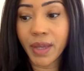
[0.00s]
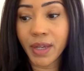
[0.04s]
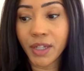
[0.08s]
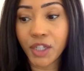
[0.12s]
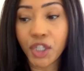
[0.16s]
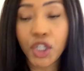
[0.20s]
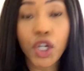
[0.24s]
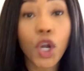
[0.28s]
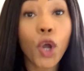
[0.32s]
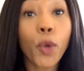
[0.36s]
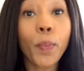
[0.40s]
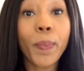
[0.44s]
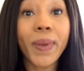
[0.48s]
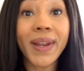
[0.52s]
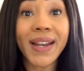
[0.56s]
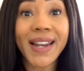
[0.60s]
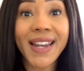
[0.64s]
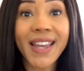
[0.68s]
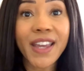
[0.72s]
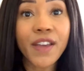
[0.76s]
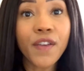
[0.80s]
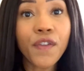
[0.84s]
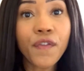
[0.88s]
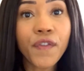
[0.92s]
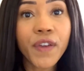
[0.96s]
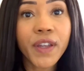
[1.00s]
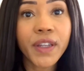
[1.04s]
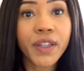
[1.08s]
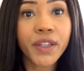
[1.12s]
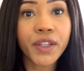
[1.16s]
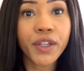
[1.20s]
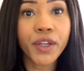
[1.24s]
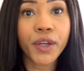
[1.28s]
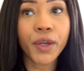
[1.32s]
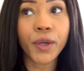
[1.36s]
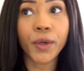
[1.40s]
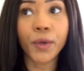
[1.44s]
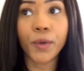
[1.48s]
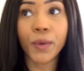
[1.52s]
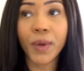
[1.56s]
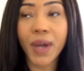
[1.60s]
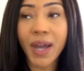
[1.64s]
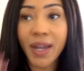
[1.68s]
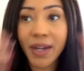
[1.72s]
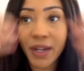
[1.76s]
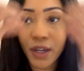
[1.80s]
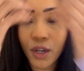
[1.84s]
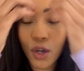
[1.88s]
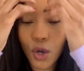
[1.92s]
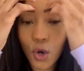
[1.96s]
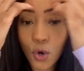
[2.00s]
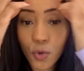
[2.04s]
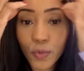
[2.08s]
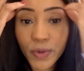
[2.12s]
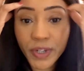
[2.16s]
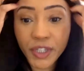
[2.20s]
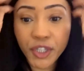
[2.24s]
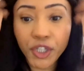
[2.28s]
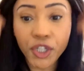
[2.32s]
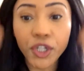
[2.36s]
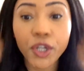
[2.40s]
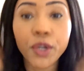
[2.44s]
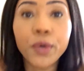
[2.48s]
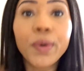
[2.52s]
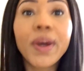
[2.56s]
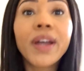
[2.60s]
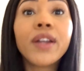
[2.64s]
show belief in you and encourage you